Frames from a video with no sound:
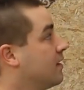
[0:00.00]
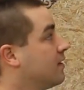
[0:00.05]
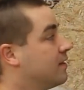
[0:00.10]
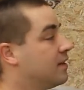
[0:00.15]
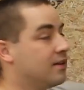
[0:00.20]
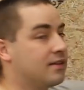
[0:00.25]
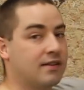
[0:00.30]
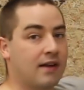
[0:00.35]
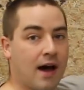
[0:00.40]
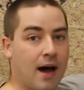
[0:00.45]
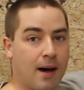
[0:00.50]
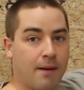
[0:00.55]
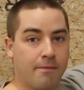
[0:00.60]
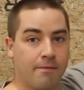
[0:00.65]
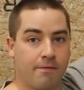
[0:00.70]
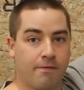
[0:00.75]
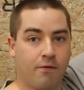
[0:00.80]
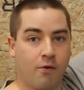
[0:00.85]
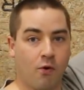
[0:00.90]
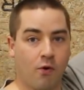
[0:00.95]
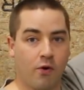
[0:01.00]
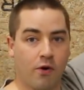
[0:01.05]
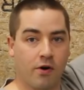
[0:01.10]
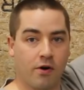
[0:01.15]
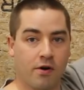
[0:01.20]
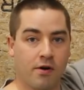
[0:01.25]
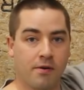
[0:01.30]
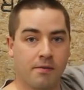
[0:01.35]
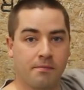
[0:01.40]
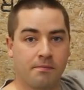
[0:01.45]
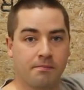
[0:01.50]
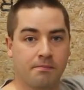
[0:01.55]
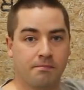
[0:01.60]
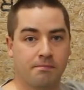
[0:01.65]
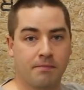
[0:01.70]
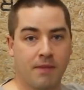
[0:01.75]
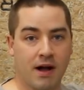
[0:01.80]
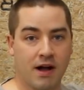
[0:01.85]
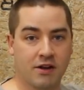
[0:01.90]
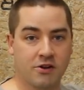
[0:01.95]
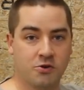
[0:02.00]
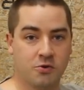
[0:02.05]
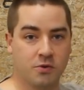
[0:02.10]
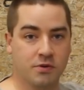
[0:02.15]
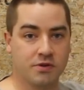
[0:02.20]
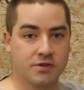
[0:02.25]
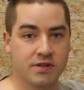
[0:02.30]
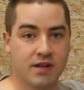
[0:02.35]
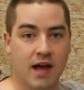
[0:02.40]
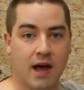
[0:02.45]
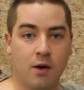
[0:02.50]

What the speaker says: The top 4 modules,